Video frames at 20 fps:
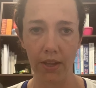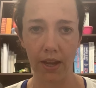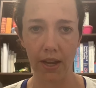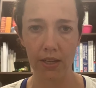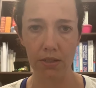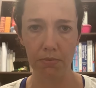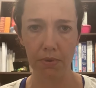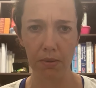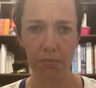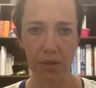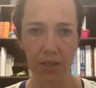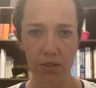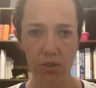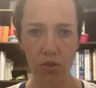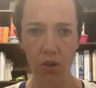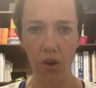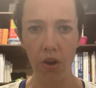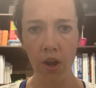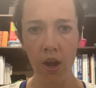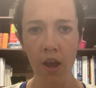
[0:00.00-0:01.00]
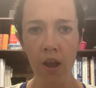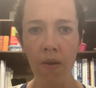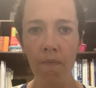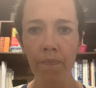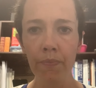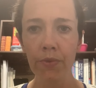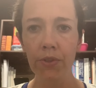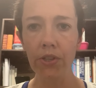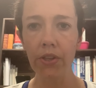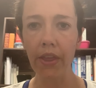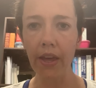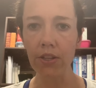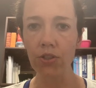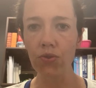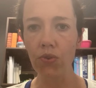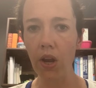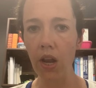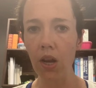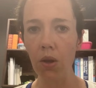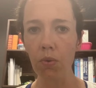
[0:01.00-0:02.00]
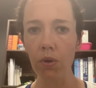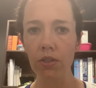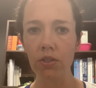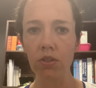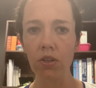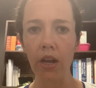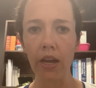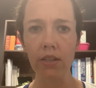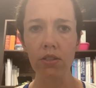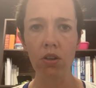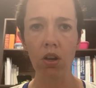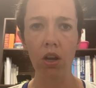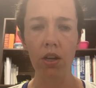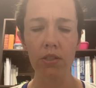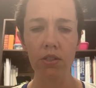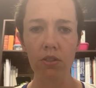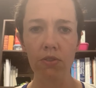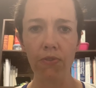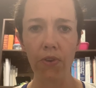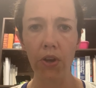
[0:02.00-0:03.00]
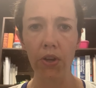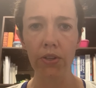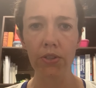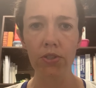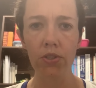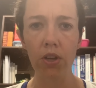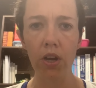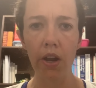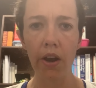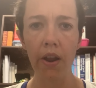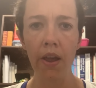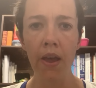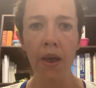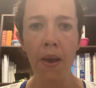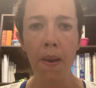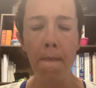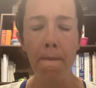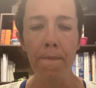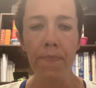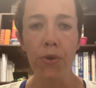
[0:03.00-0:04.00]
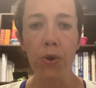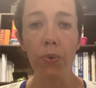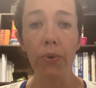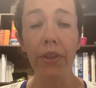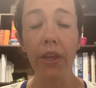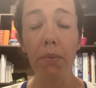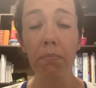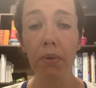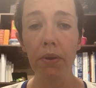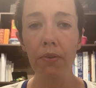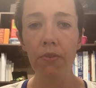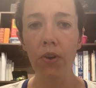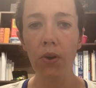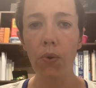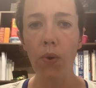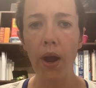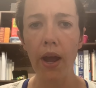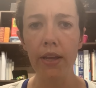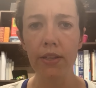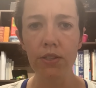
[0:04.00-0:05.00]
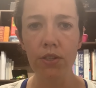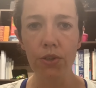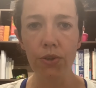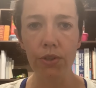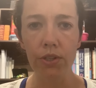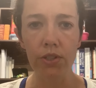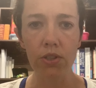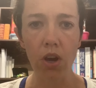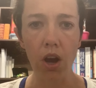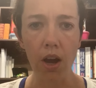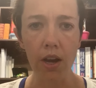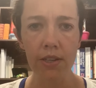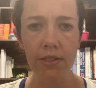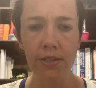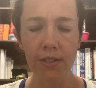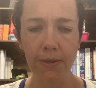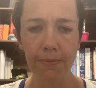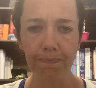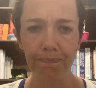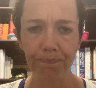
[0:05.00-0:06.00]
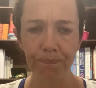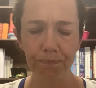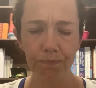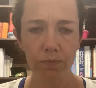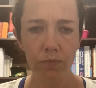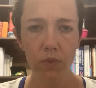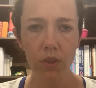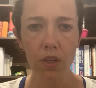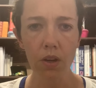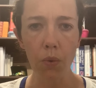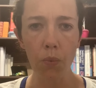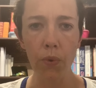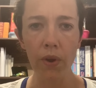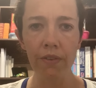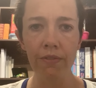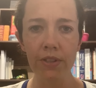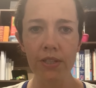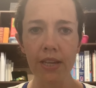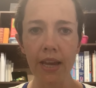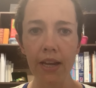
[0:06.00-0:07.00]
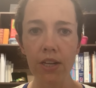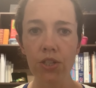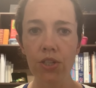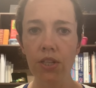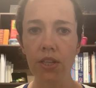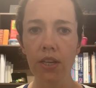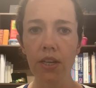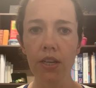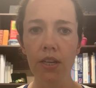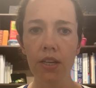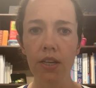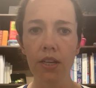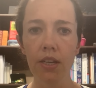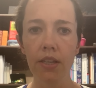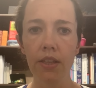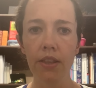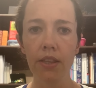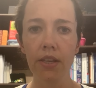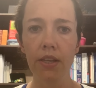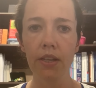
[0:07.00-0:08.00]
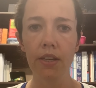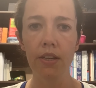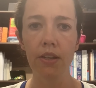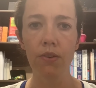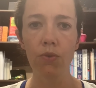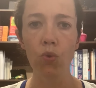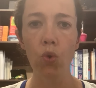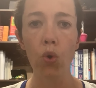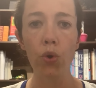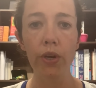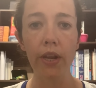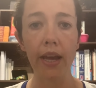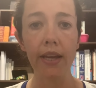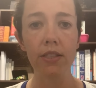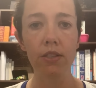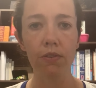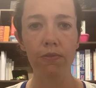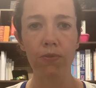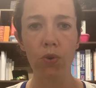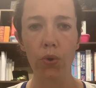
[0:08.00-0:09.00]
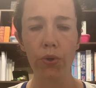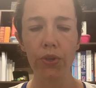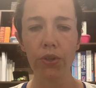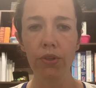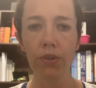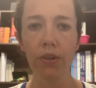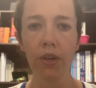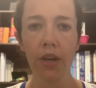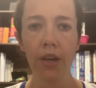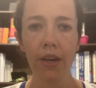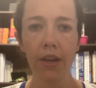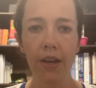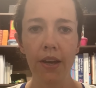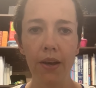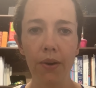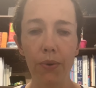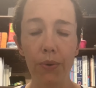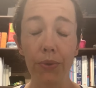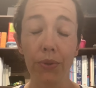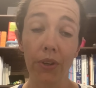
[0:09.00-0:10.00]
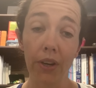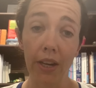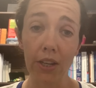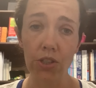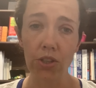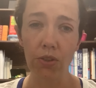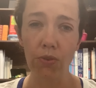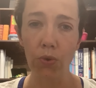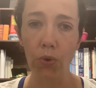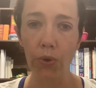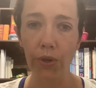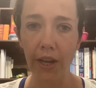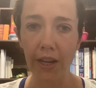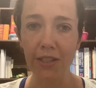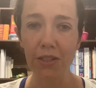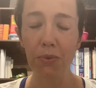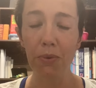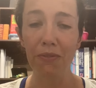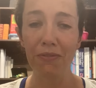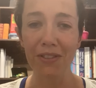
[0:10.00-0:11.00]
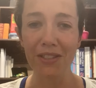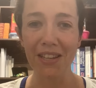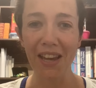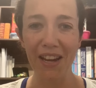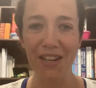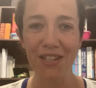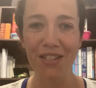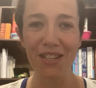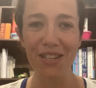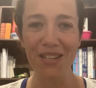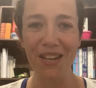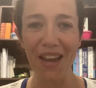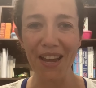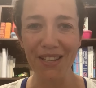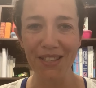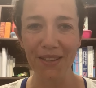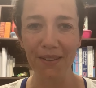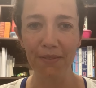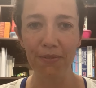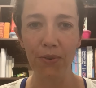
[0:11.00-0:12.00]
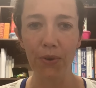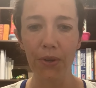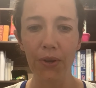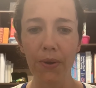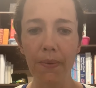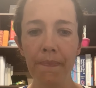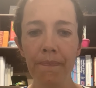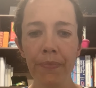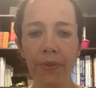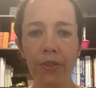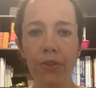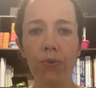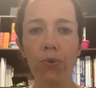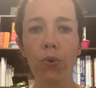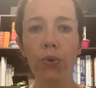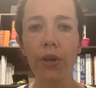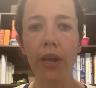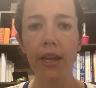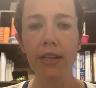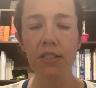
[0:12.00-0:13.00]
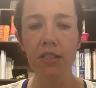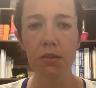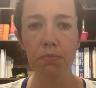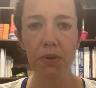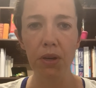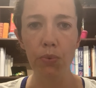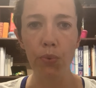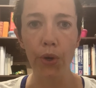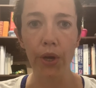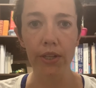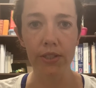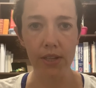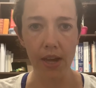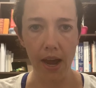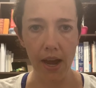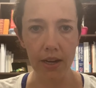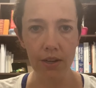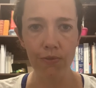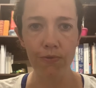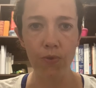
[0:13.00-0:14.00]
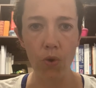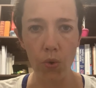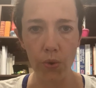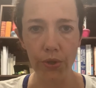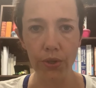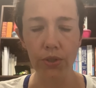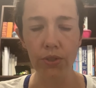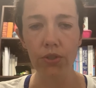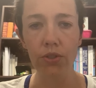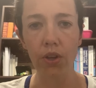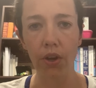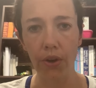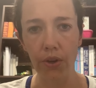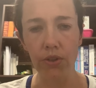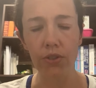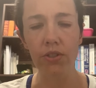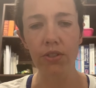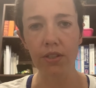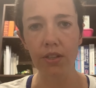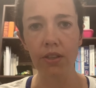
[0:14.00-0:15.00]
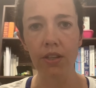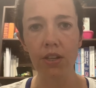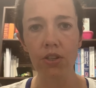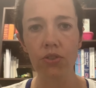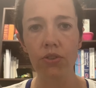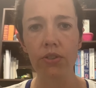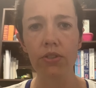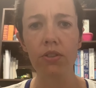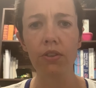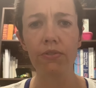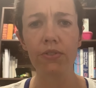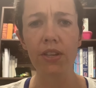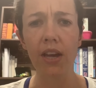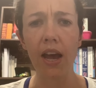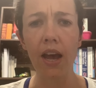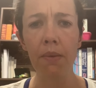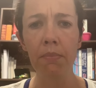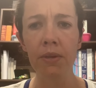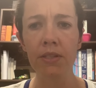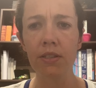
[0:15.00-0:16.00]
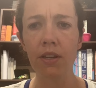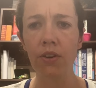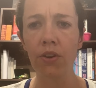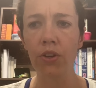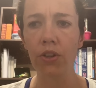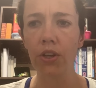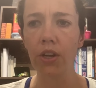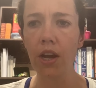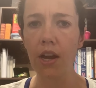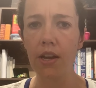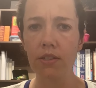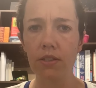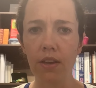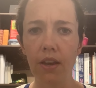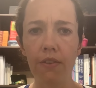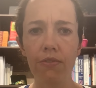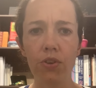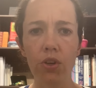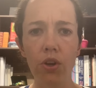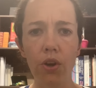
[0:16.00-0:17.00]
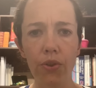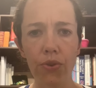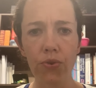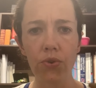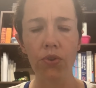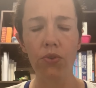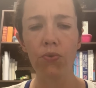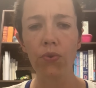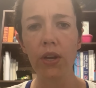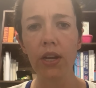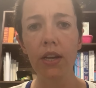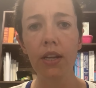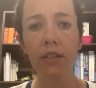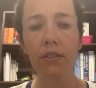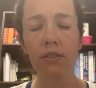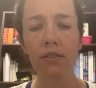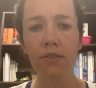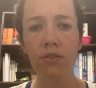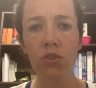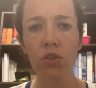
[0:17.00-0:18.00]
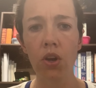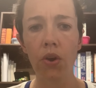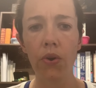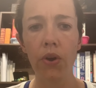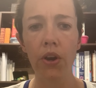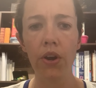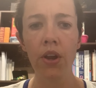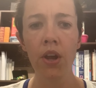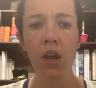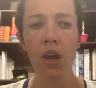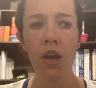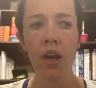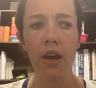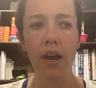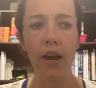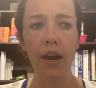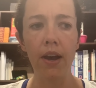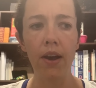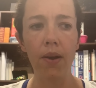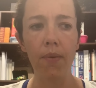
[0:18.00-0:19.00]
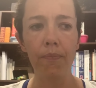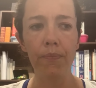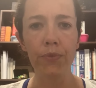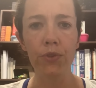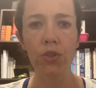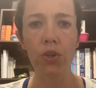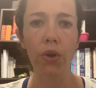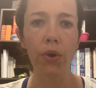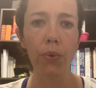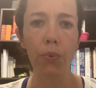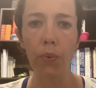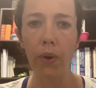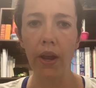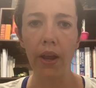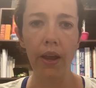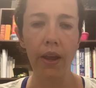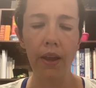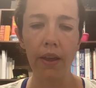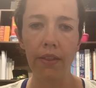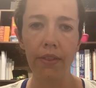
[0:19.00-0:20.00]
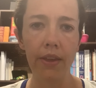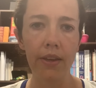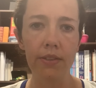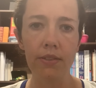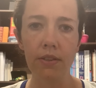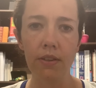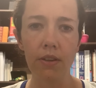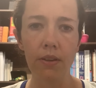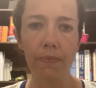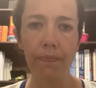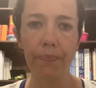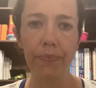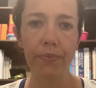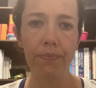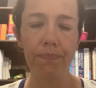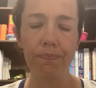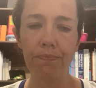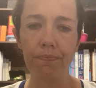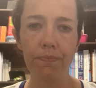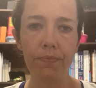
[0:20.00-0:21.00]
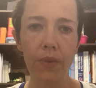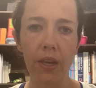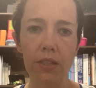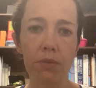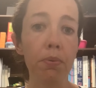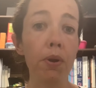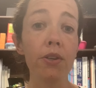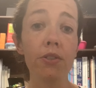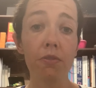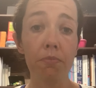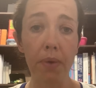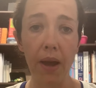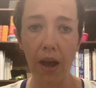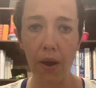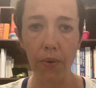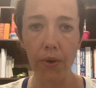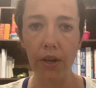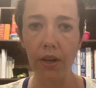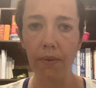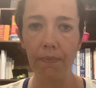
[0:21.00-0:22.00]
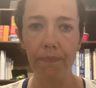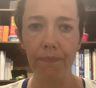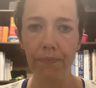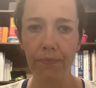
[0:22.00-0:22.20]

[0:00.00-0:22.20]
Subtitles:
case may be. So that's really what today's class is focused on. You will then be required to do a task. We've attached the raw data for you, or not actually the raw data, we've attached the data for you. The raw data has been worked out for you, so just in the interest of time, as I know you guys have to go through the readings and so on, so where there's a explosive power